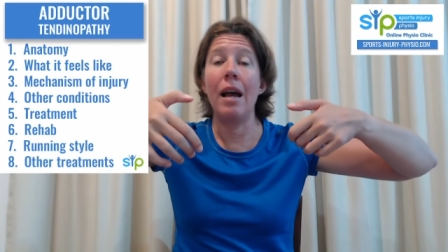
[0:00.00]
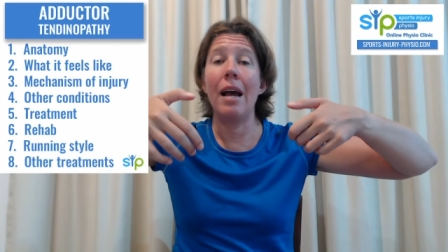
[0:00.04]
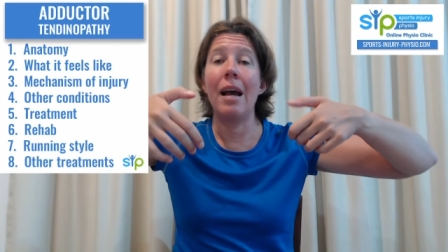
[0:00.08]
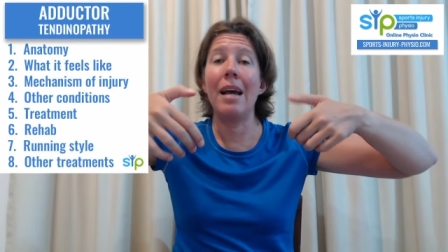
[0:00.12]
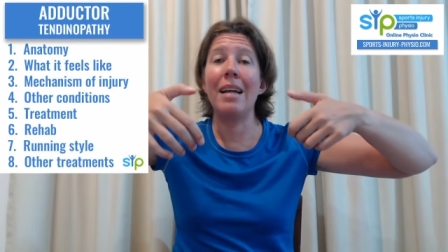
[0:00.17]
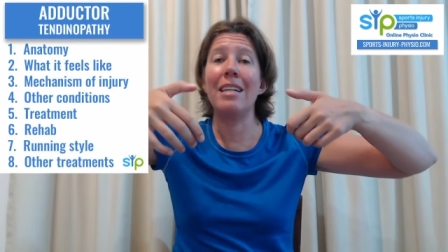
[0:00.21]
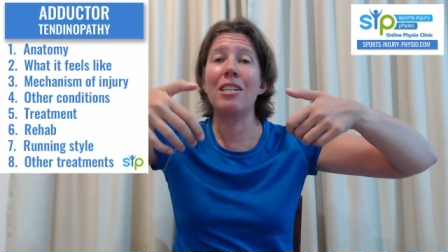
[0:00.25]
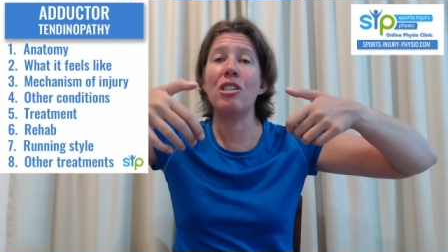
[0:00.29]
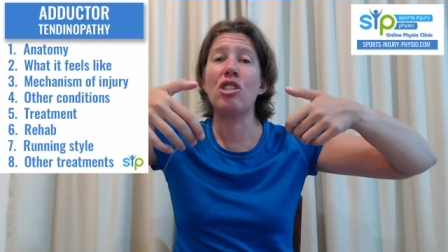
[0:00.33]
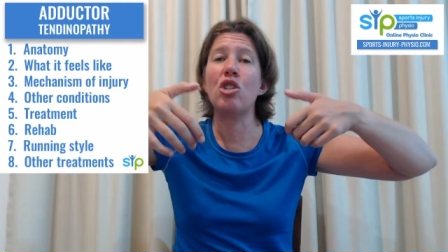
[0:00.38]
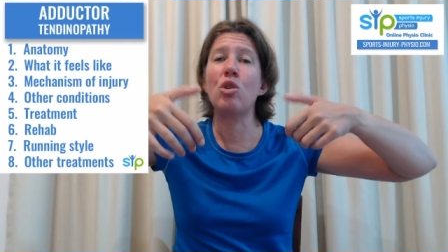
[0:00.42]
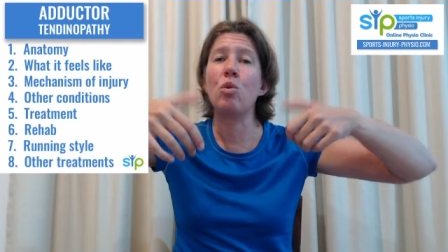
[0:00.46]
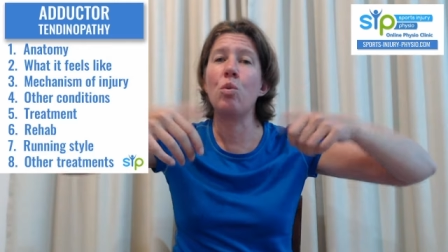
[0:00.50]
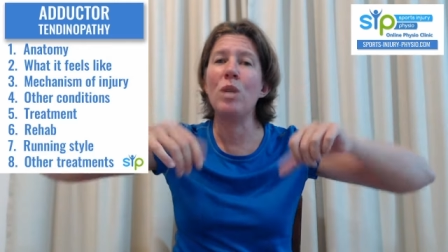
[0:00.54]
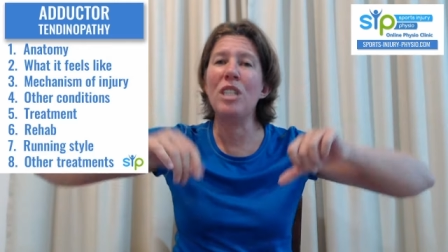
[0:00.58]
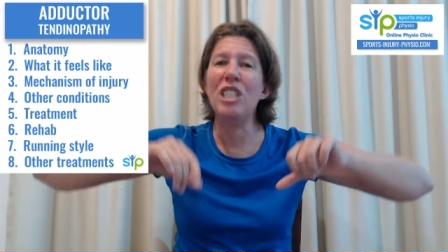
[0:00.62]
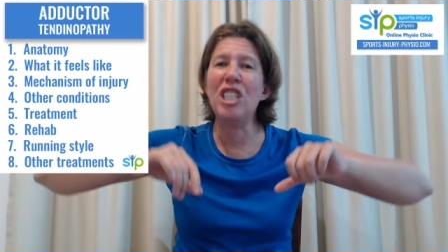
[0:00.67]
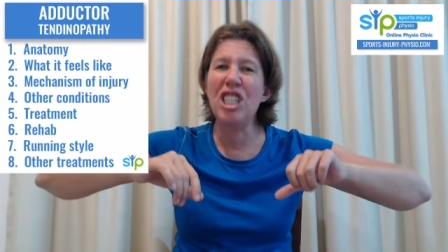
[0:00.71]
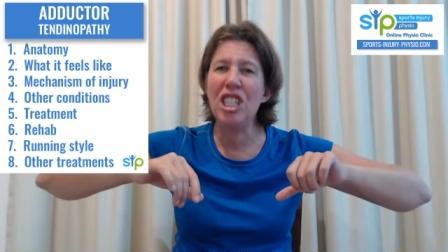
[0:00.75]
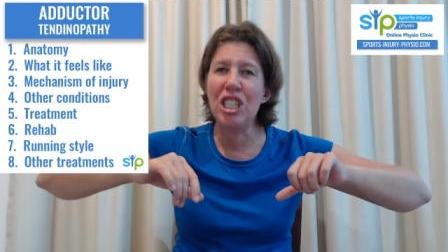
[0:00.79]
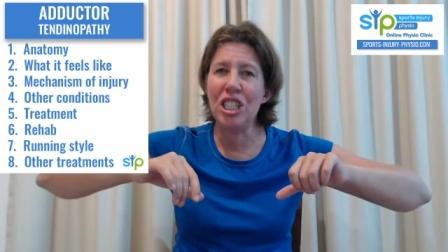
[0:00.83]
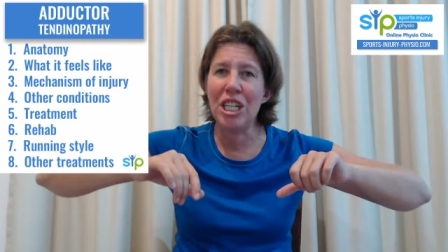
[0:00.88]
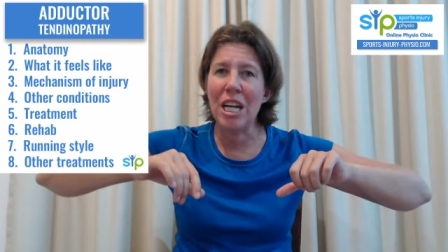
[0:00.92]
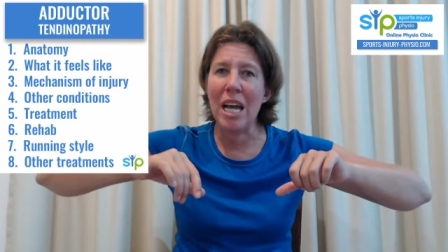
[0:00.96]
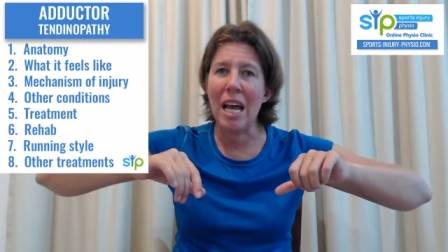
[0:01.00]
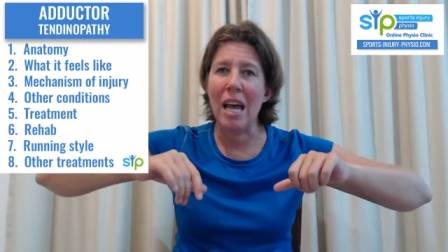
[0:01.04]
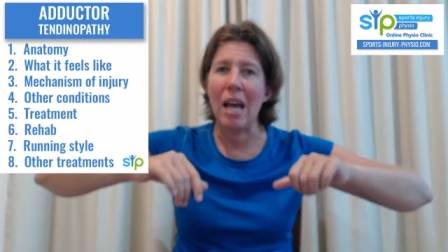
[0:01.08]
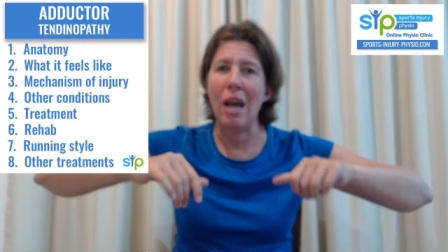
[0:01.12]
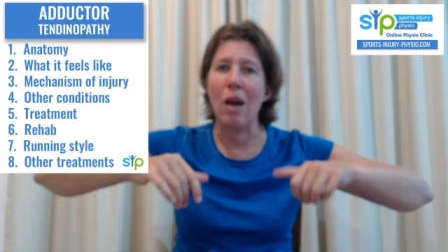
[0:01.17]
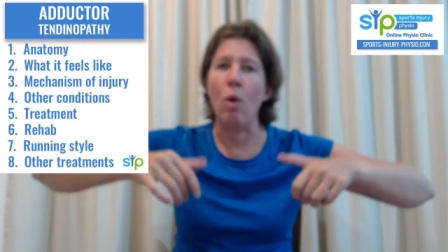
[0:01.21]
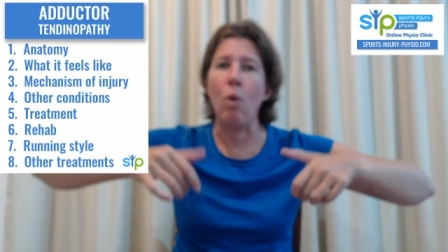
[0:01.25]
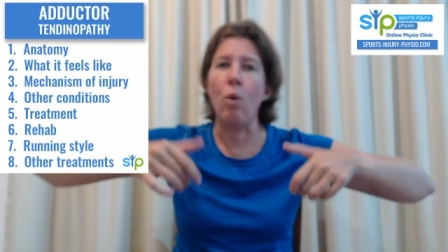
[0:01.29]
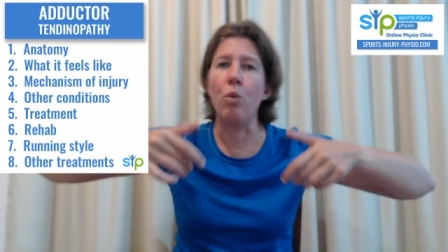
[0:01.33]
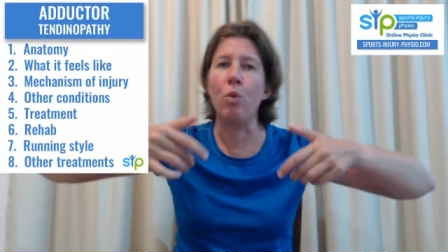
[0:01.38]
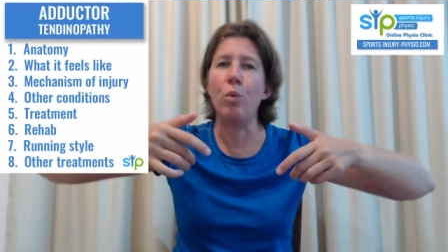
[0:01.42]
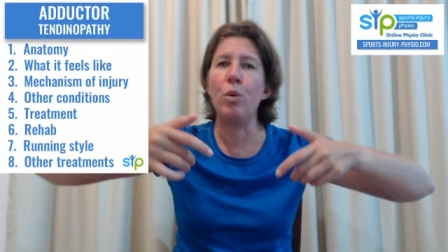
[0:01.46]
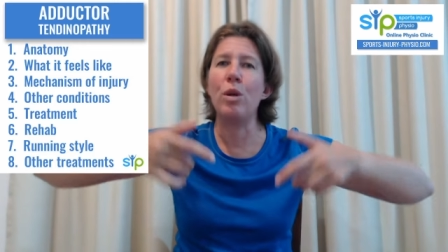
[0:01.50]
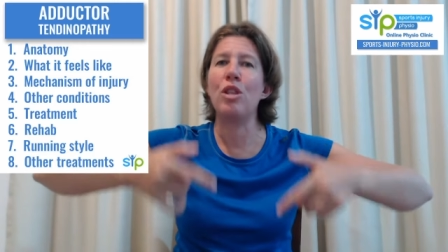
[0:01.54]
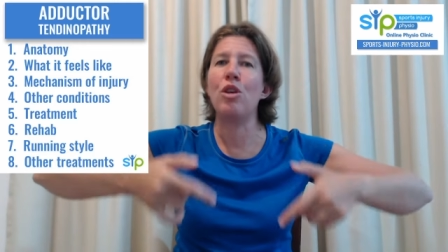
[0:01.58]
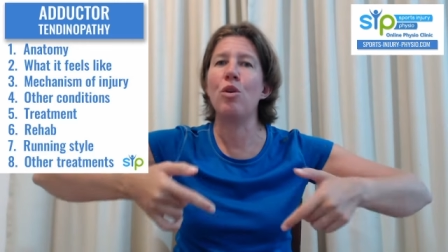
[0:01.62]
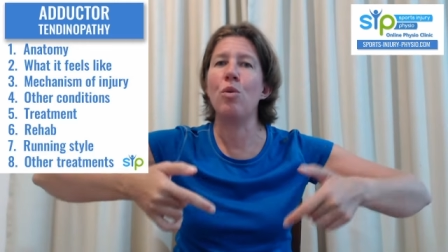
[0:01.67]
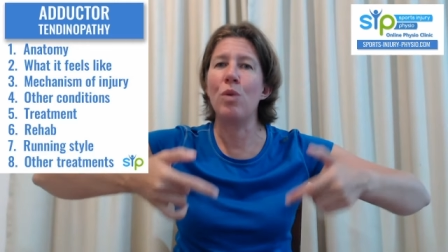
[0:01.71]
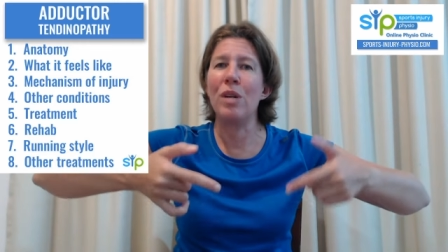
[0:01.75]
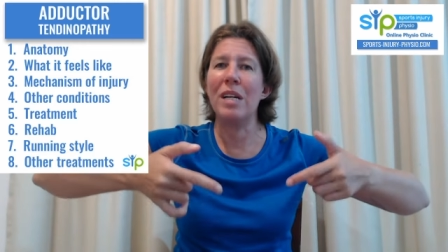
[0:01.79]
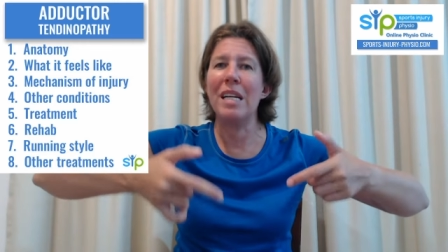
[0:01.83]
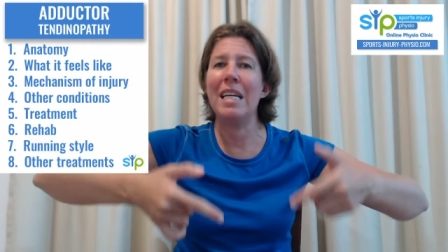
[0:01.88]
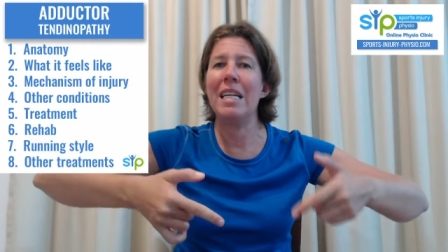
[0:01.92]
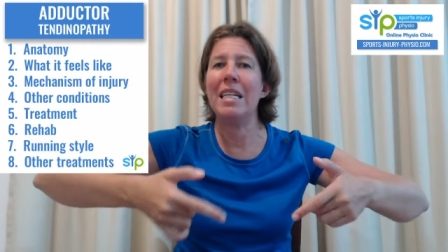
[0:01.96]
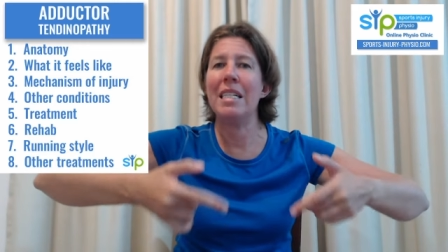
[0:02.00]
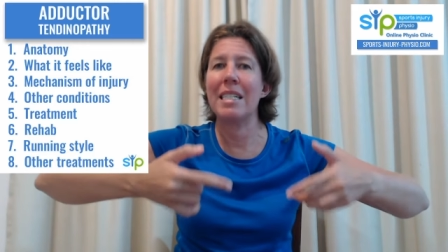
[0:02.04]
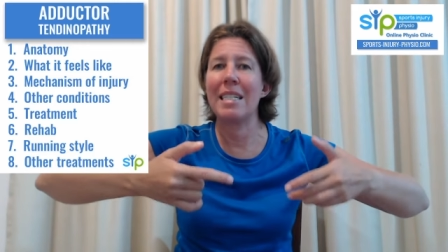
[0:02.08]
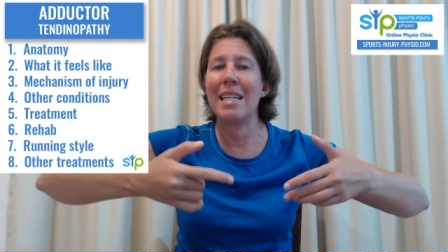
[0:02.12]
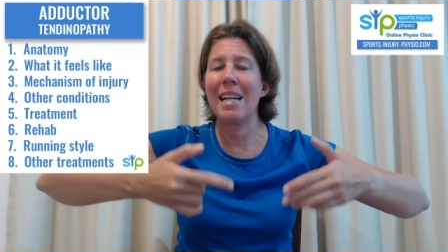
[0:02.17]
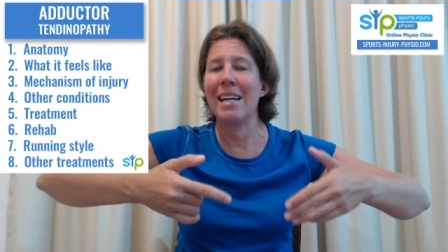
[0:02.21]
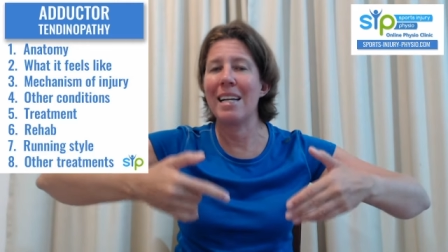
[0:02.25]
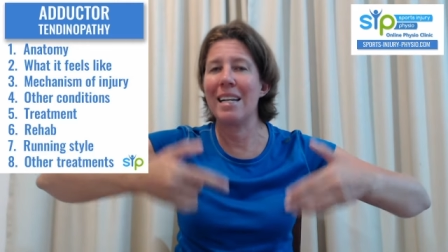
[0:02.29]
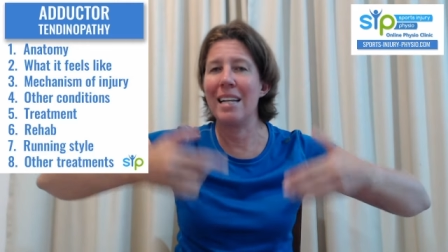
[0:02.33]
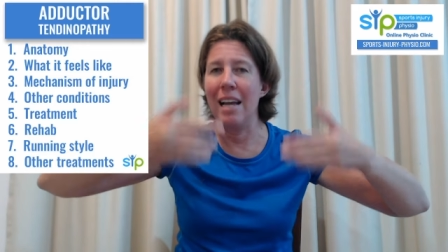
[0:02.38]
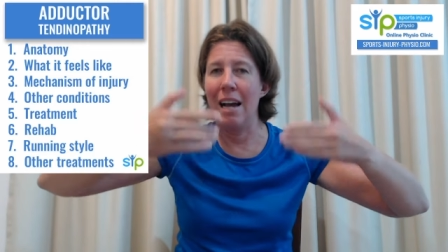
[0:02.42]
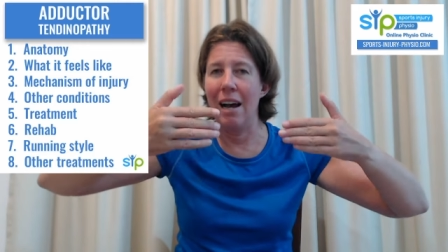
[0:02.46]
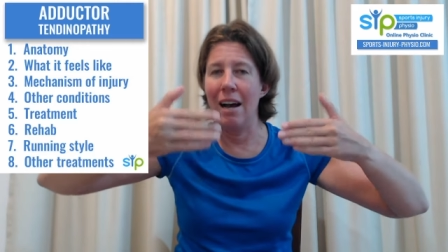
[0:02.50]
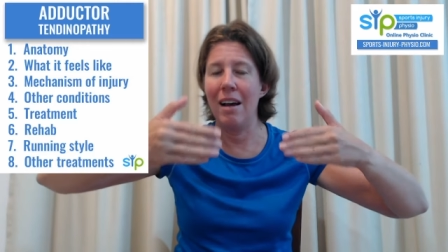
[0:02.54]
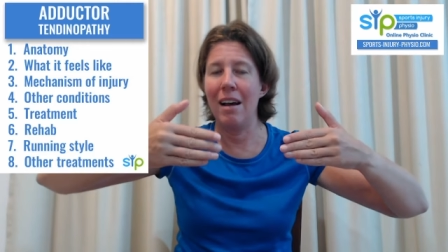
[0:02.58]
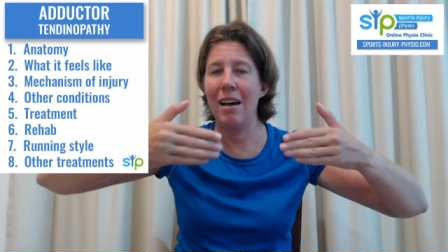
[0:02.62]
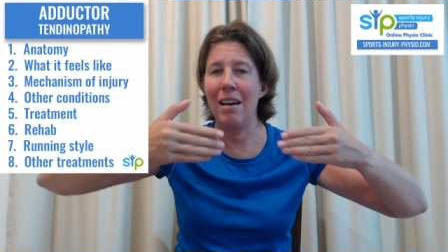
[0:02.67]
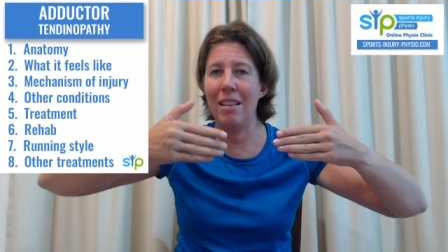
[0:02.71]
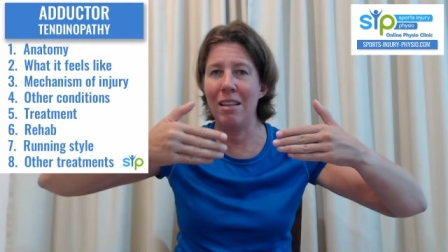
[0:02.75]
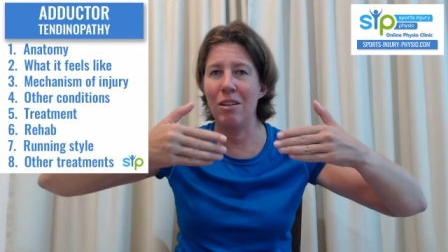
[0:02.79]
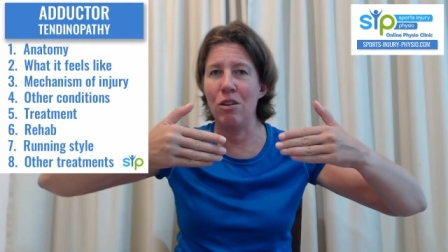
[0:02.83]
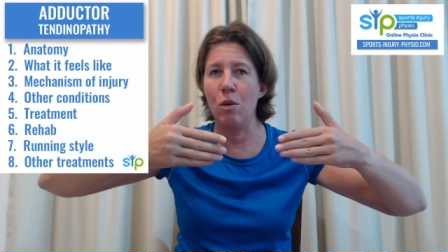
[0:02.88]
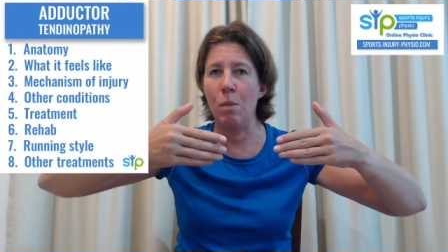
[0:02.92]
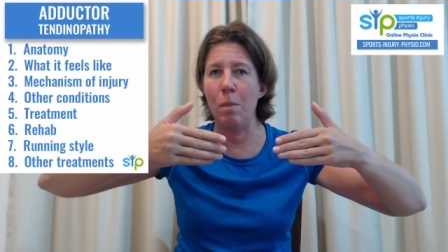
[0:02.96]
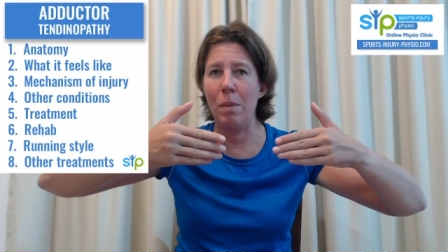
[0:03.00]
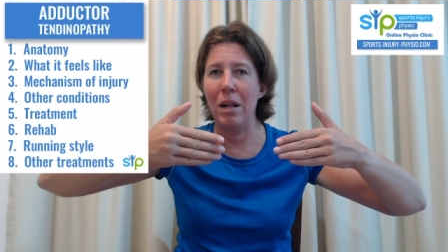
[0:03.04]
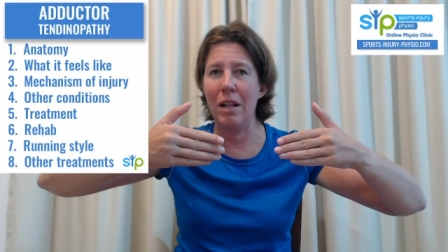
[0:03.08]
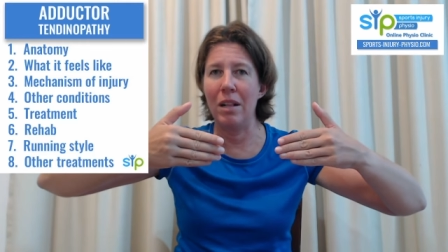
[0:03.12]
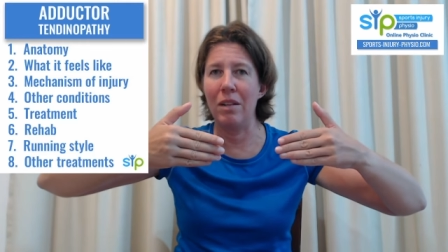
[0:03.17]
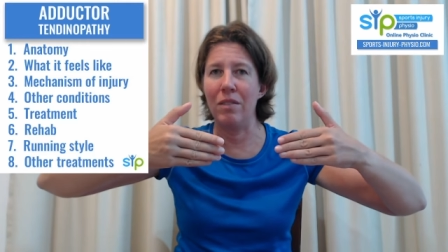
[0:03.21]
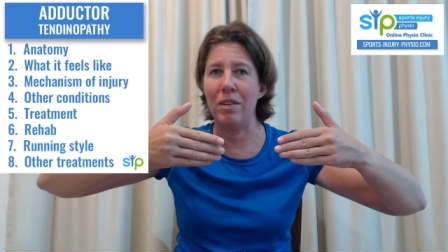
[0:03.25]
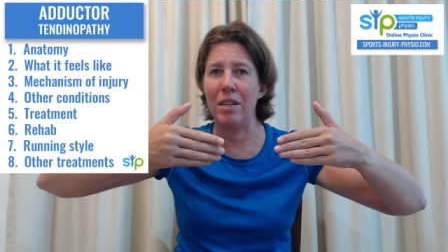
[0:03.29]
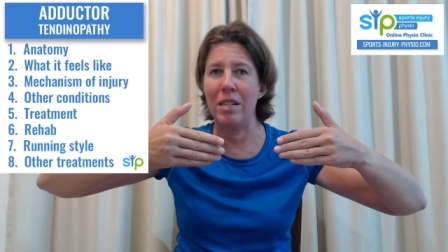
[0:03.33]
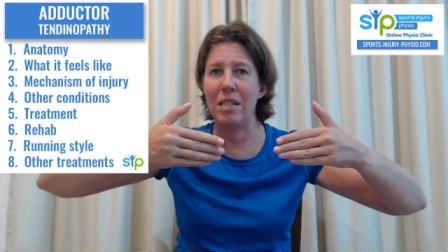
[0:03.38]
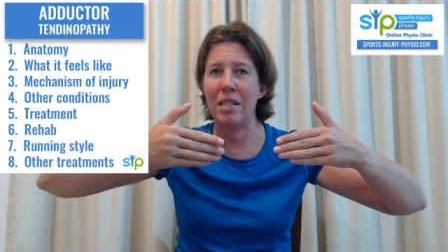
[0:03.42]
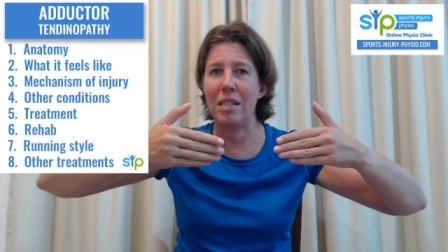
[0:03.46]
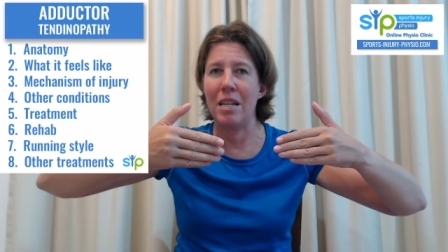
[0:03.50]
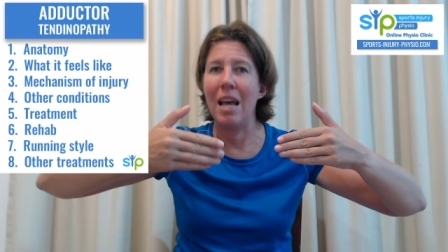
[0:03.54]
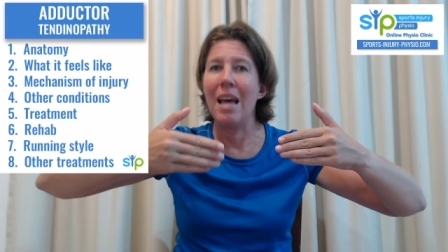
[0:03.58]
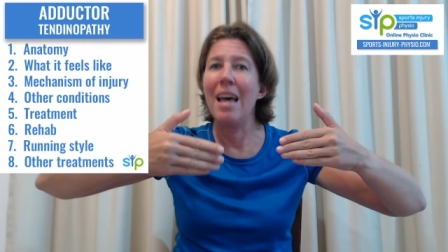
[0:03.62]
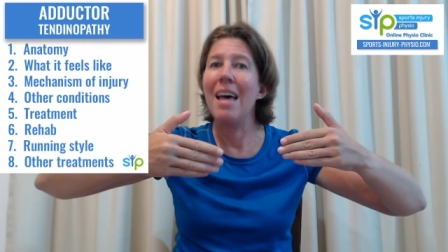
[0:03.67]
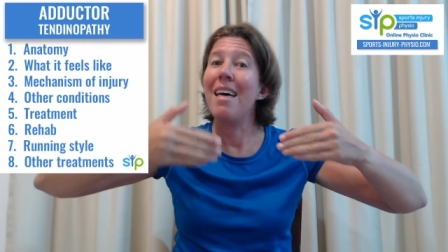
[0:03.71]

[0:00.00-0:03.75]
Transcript: squishy chair or with your knees slightly higher than your pelvis,